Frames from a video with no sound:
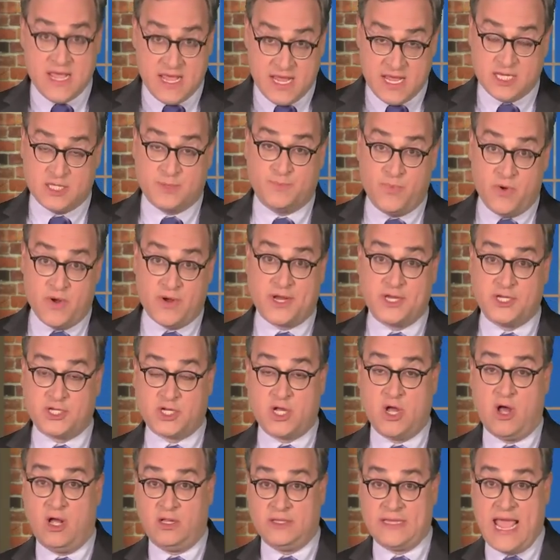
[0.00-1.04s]
His book is
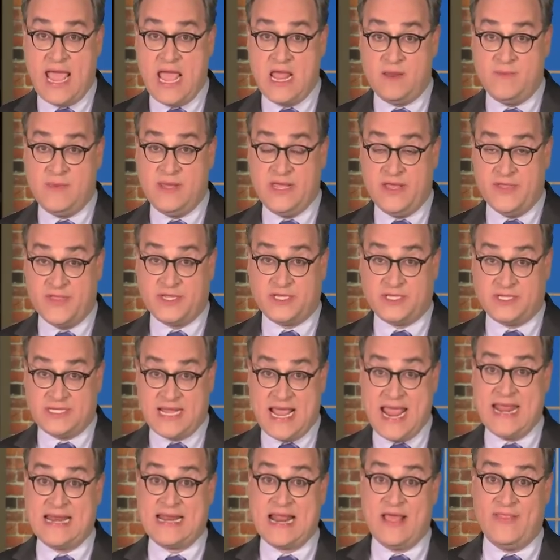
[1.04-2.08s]
called Enemy of the
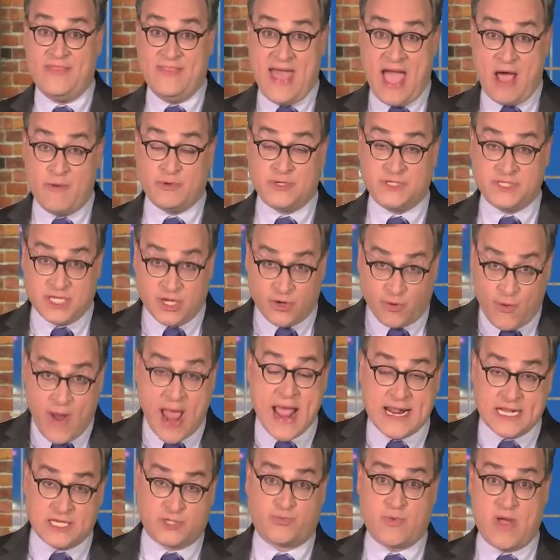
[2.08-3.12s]
State, and that was the
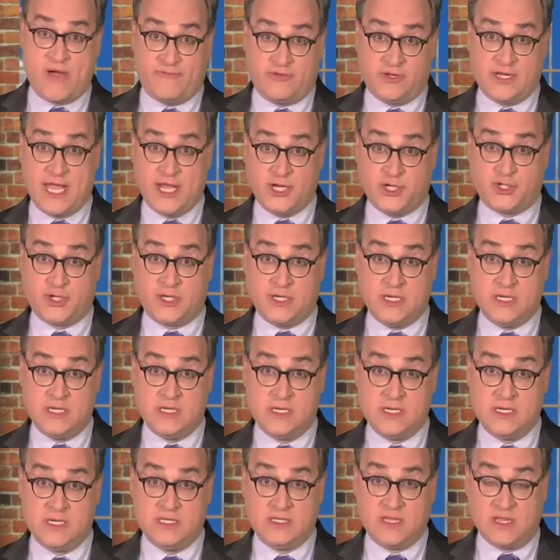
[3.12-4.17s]
greatest revelation
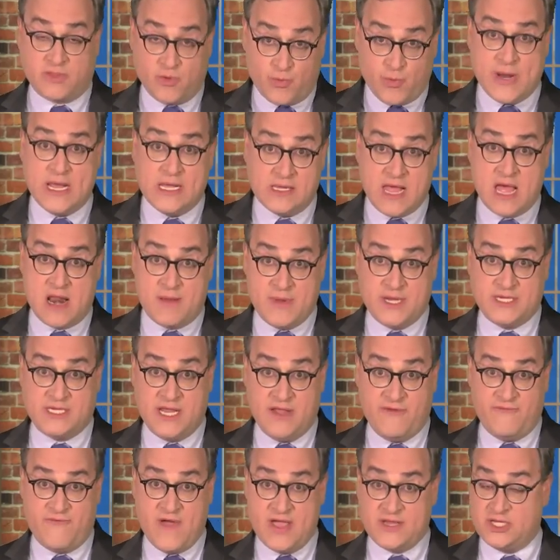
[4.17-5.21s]
that the real enemies
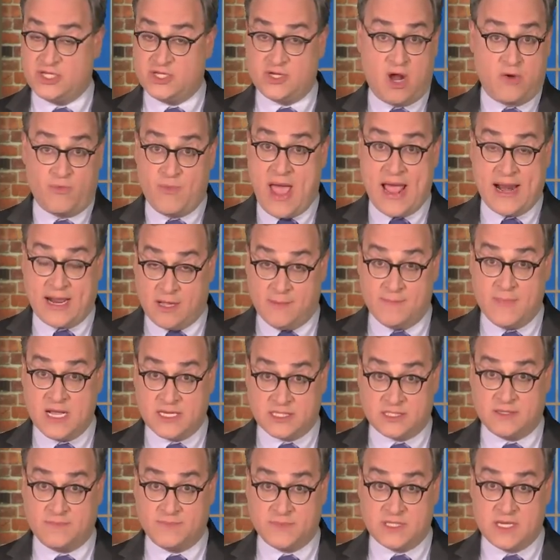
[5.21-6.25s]
he faces aren't radical
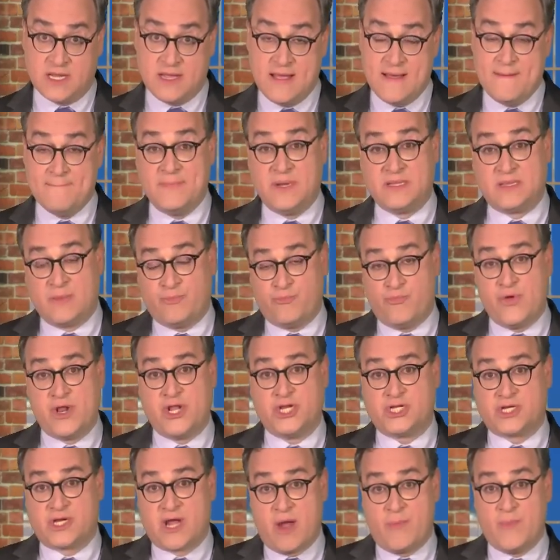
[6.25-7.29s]
Muslims, but the
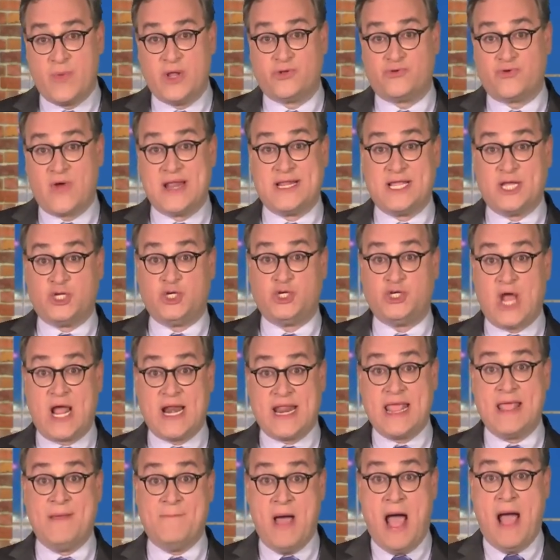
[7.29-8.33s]
British government trying to shut
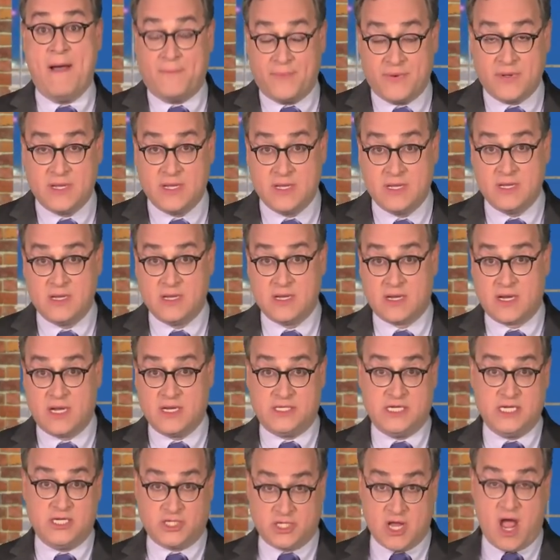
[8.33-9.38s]
him up
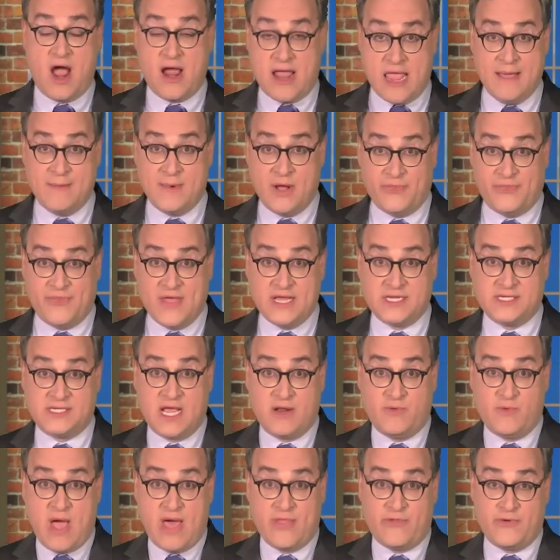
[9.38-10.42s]
because he's talking about things
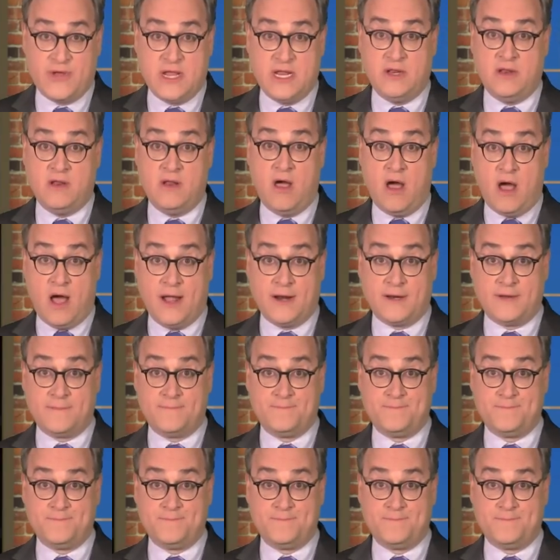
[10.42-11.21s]
they'd rather he not.